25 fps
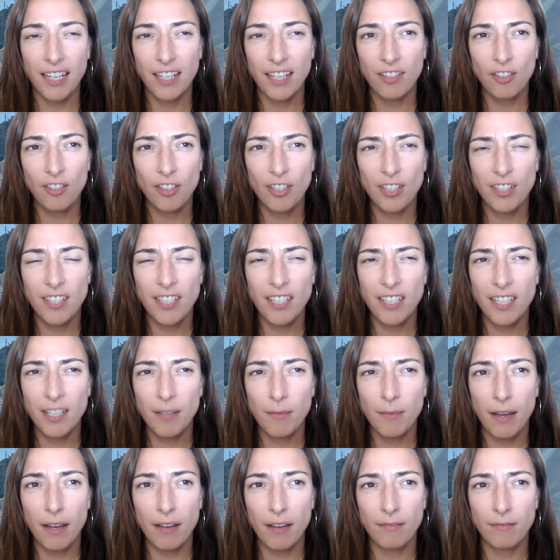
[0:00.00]
just thinking
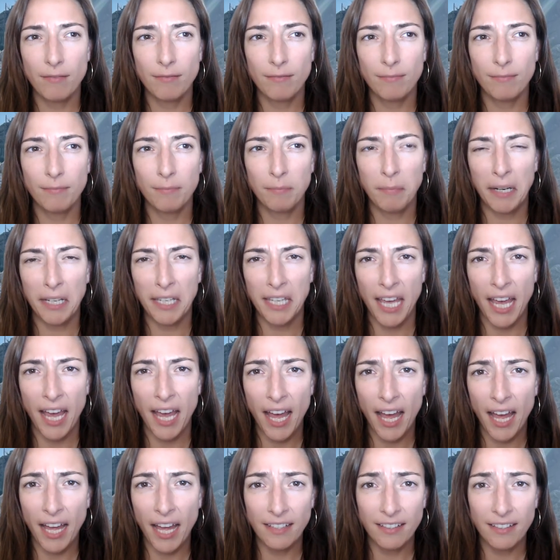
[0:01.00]
about my
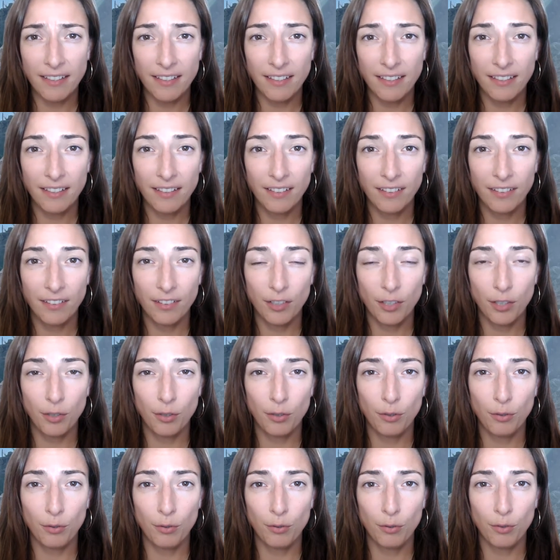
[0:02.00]
cat,
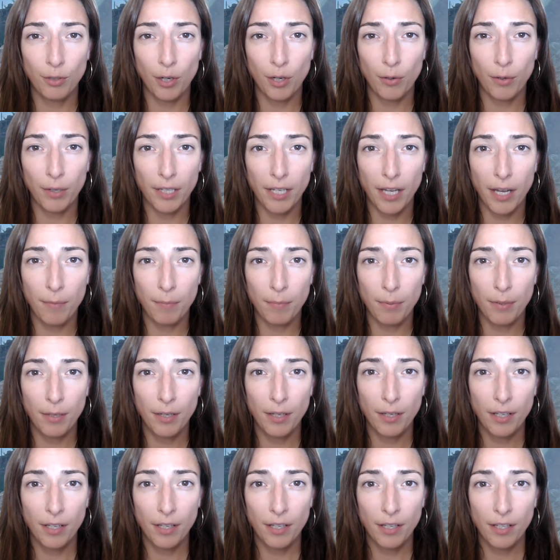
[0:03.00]
who growing up
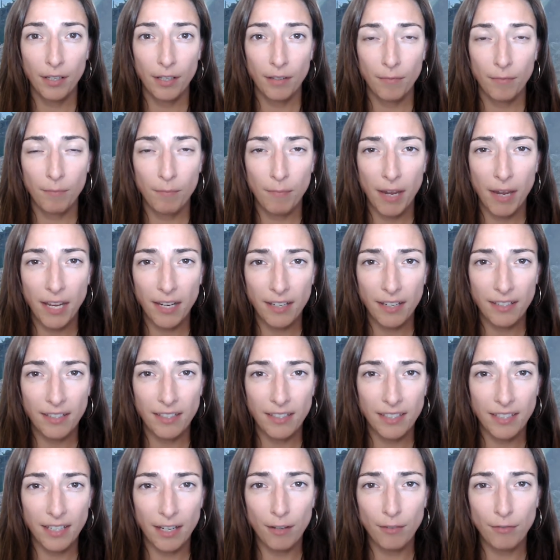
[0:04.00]
made
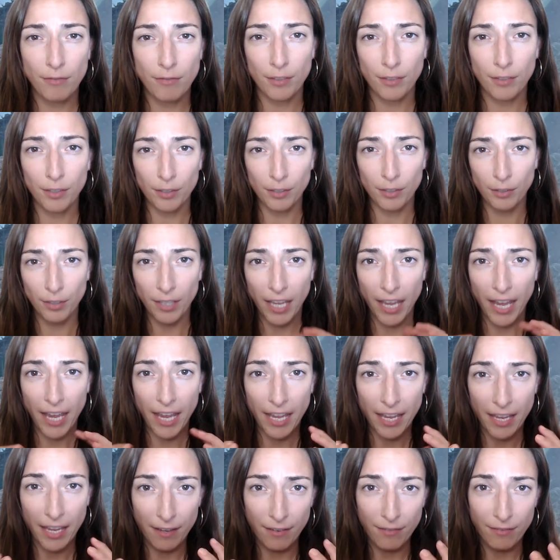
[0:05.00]
itself a little
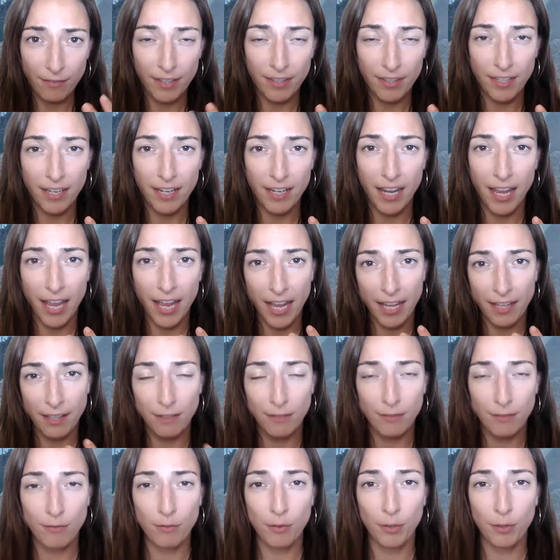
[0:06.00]
cave and then had the
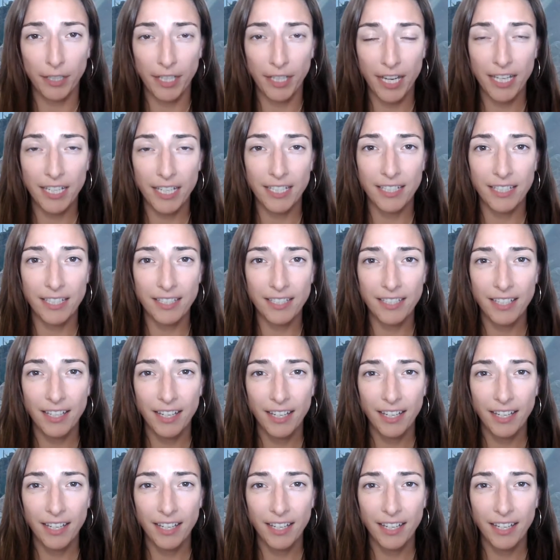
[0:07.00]
four kittens.